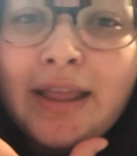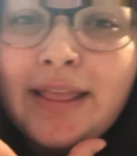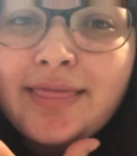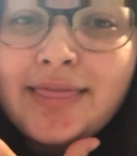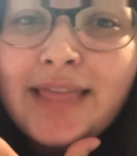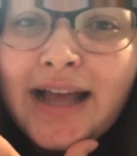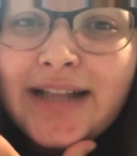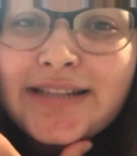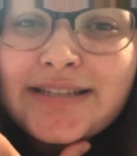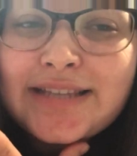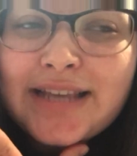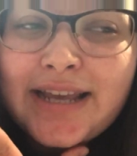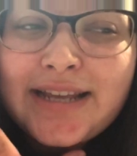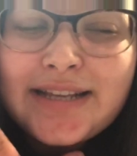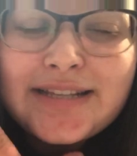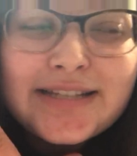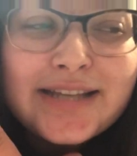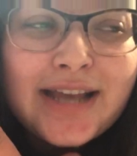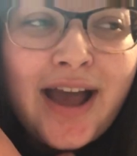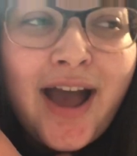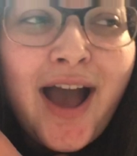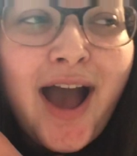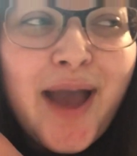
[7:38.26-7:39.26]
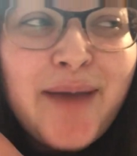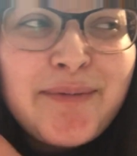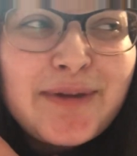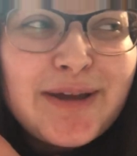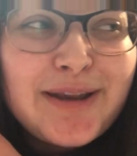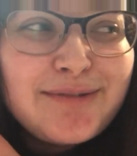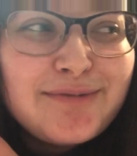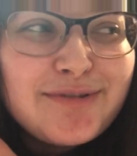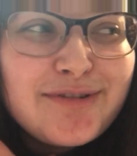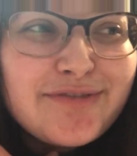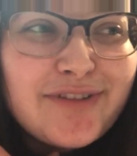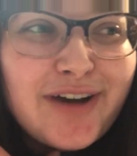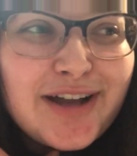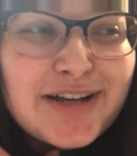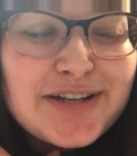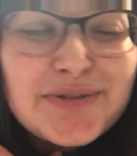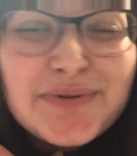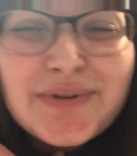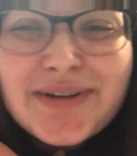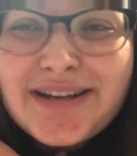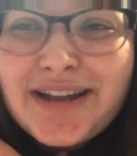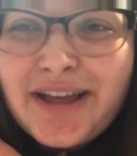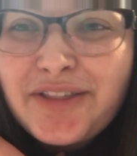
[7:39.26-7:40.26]
That's it. I'm going to move on
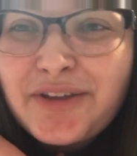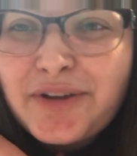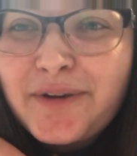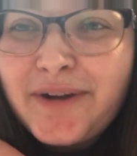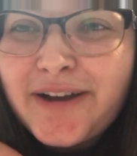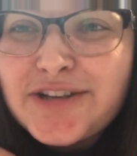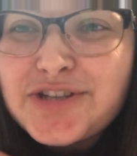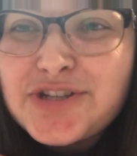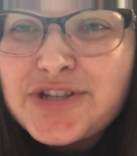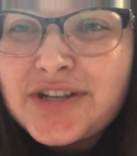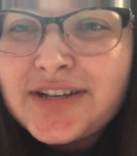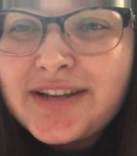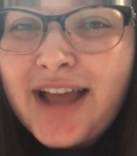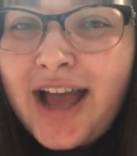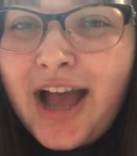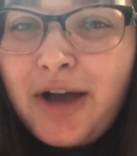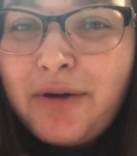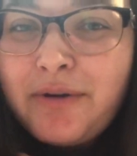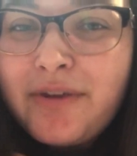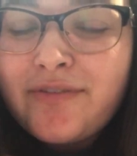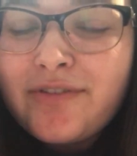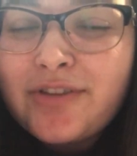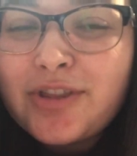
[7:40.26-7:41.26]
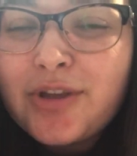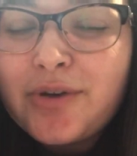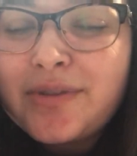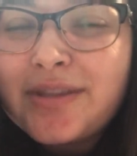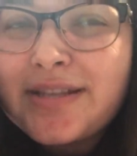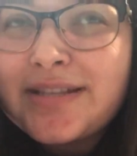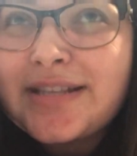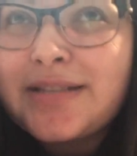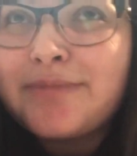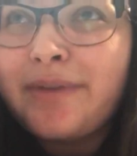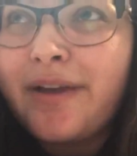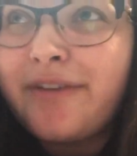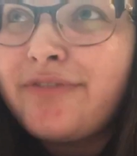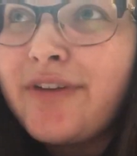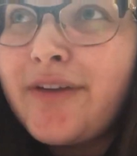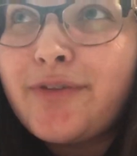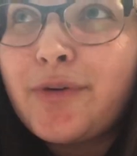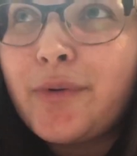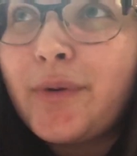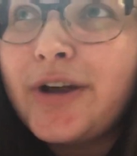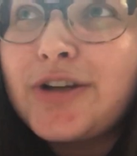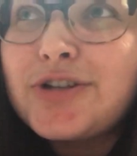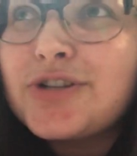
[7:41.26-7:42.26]
to another question now, even though this is my
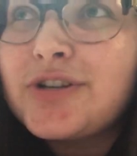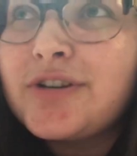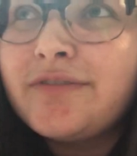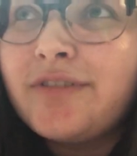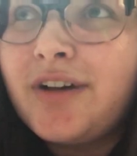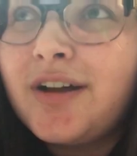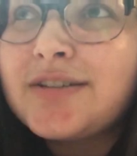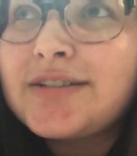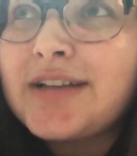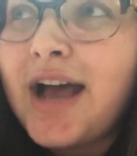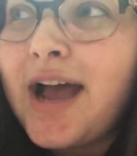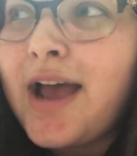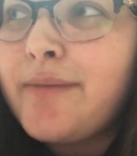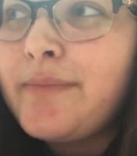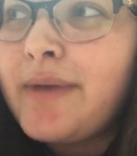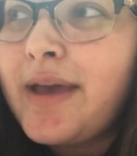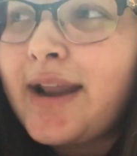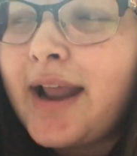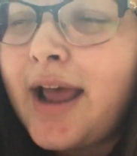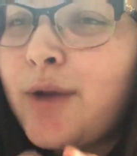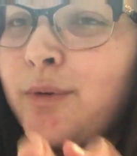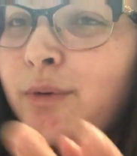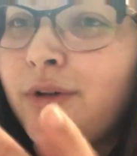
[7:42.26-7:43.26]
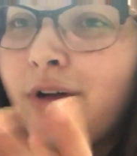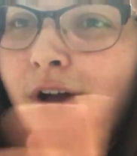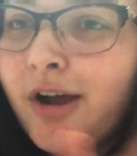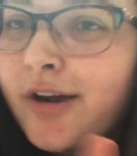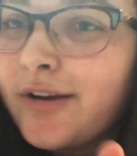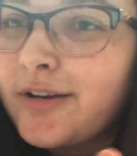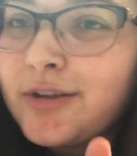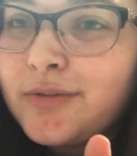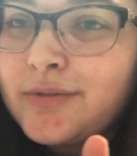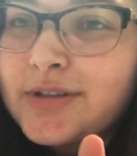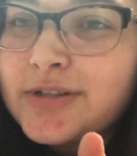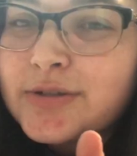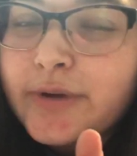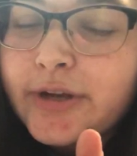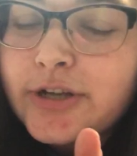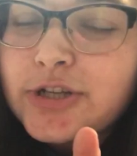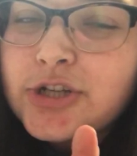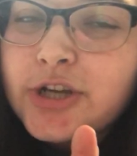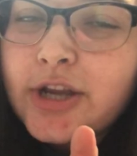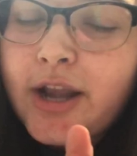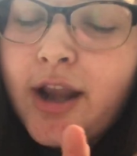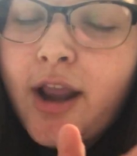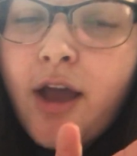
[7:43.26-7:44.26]
favorite question of all time, and I will argue this
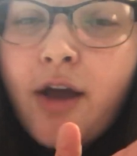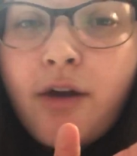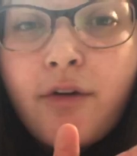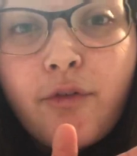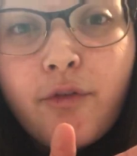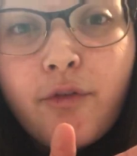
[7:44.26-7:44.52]
question